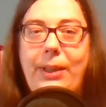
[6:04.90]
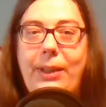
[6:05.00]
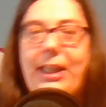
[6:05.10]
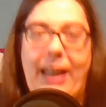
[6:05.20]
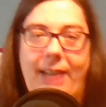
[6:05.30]
in
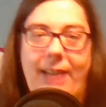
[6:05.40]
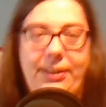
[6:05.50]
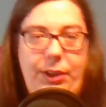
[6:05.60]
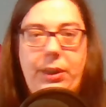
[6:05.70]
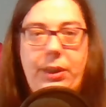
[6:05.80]
the
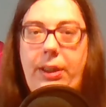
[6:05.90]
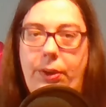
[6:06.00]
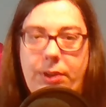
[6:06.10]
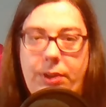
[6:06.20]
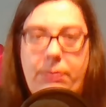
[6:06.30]
end, you can
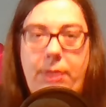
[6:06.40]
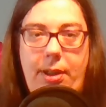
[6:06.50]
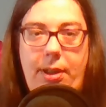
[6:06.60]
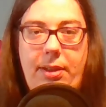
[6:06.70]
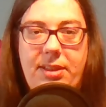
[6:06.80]
use the
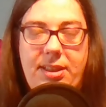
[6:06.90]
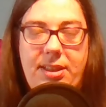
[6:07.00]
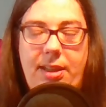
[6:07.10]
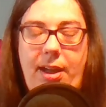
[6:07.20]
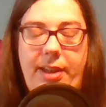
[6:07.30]
words
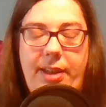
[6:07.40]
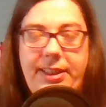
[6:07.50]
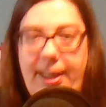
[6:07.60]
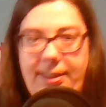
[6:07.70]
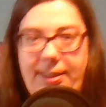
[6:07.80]

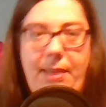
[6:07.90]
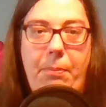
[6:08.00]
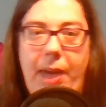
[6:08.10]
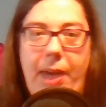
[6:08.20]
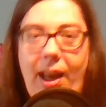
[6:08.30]
saz
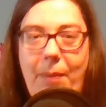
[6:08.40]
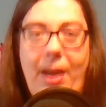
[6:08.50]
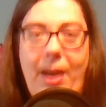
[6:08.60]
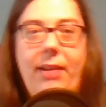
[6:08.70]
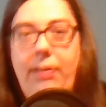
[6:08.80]
and
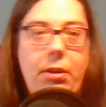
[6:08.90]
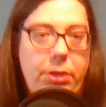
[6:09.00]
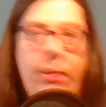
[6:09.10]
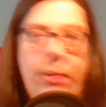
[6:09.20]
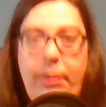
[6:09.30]
bağlama
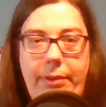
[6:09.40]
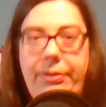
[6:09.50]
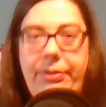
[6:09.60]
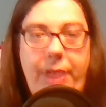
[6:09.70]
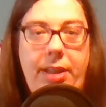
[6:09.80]
sort
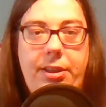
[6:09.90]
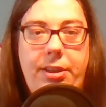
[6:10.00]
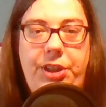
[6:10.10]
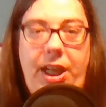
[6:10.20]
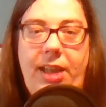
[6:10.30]
of
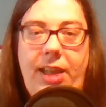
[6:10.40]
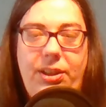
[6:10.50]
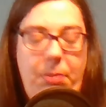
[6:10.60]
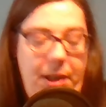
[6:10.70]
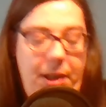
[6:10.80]

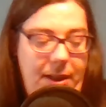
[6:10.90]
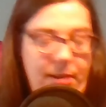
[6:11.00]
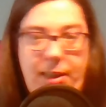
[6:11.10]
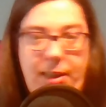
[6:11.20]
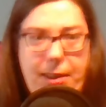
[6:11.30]
interchangeably.
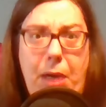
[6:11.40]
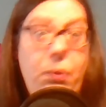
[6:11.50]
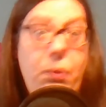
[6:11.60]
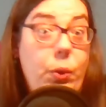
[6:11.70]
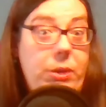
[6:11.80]
That's how
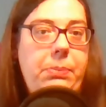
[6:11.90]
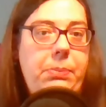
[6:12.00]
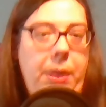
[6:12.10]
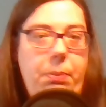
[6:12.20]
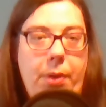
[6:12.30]
most
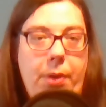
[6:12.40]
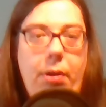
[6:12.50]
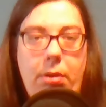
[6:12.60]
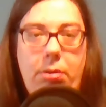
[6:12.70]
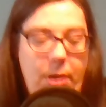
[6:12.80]

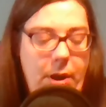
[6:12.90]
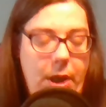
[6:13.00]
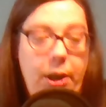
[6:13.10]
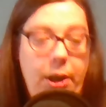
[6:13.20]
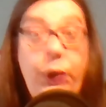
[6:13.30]
people
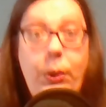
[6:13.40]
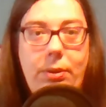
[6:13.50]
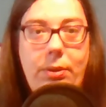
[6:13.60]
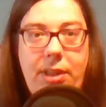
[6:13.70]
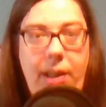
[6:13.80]

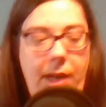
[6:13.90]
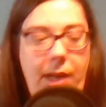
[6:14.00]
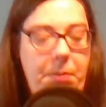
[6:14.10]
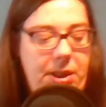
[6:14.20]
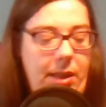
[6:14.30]
use the
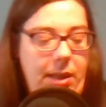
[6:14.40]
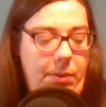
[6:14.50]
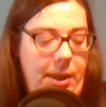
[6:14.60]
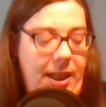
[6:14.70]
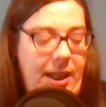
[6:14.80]
names
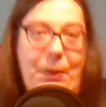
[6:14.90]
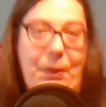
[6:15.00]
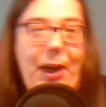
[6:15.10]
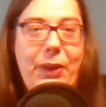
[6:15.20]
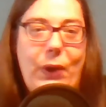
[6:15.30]
anyway. But
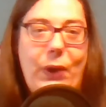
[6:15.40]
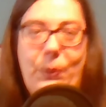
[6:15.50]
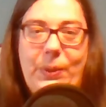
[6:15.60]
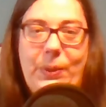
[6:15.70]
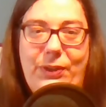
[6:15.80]
I thought it
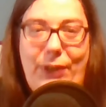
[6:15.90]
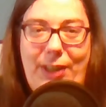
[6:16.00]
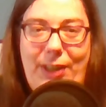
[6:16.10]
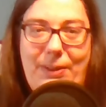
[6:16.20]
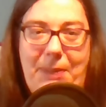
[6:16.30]
was funny
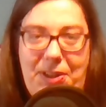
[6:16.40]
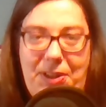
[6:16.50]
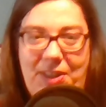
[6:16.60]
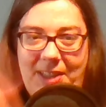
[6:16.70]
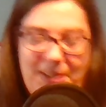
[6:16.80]
to
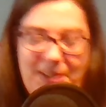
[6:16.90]
mention that